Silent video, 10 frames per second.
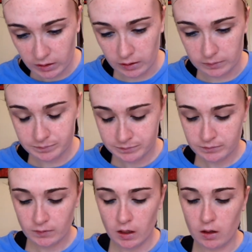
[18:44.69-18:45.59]
Yeah.
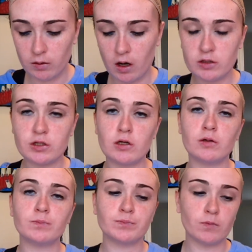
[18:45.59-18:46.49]
Oh,
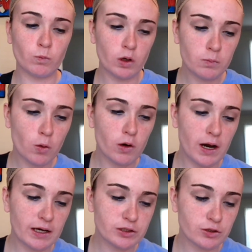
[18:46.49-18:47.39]
also one more
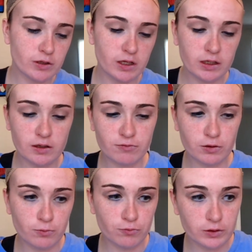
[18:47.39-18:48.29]
extra thing if
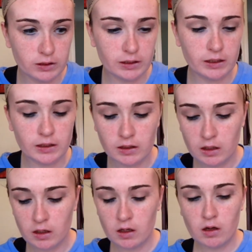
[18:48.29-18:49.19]
you really
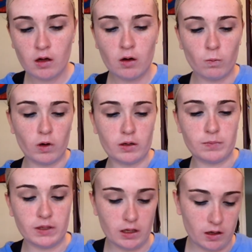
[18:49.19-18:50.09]
want to
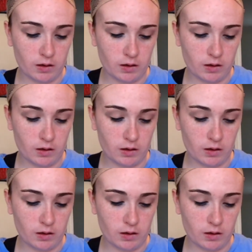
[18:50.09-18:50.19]
be